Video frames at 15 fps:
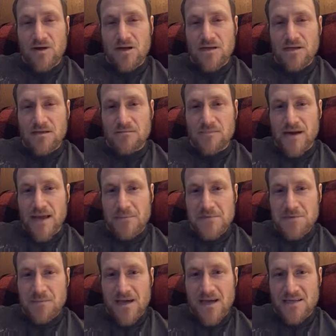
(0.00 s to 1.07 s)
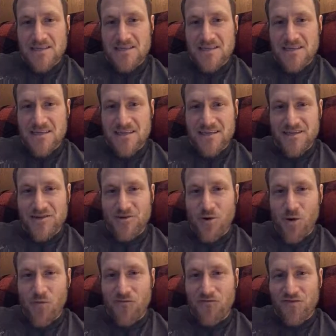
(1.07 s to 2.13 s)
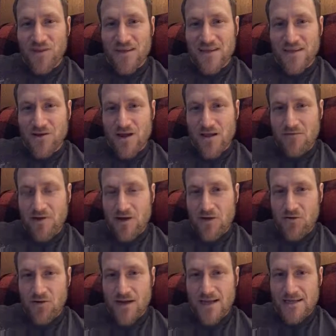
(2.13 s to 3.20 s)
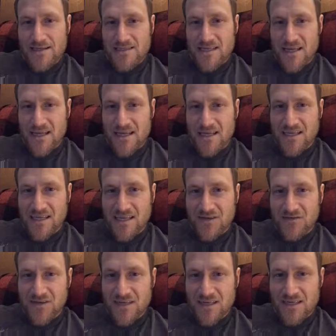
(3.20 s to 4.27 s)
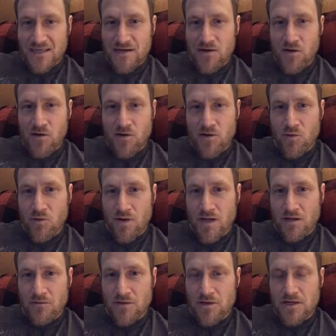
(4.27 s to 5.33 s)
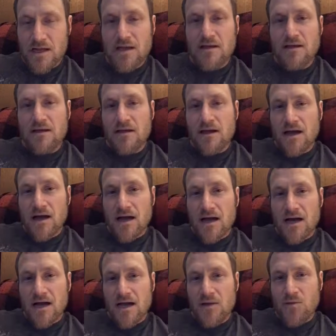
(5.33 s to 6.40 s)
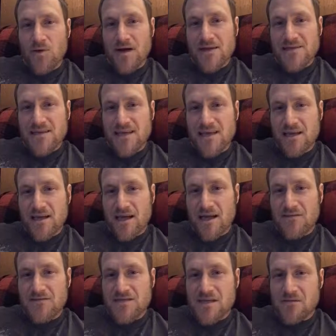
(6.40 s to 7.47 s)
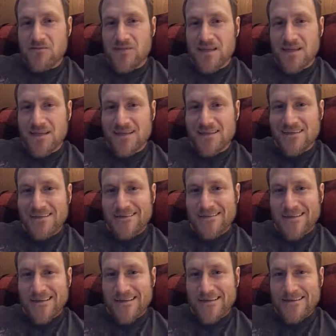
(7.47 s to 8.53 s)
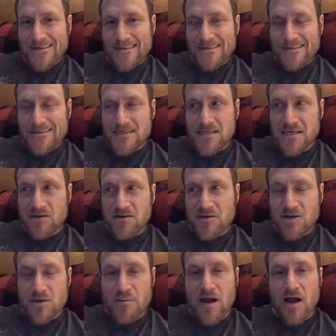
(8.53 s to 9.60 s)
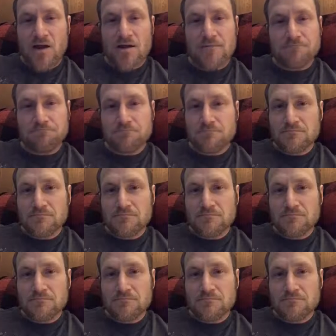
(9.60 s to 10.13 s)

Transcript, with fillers: Welcome. My name is Matt Steele. Hopefully, you're having a great day, evening, or whatever. Uh, I wanted to kick off something that is near and dear to my heart.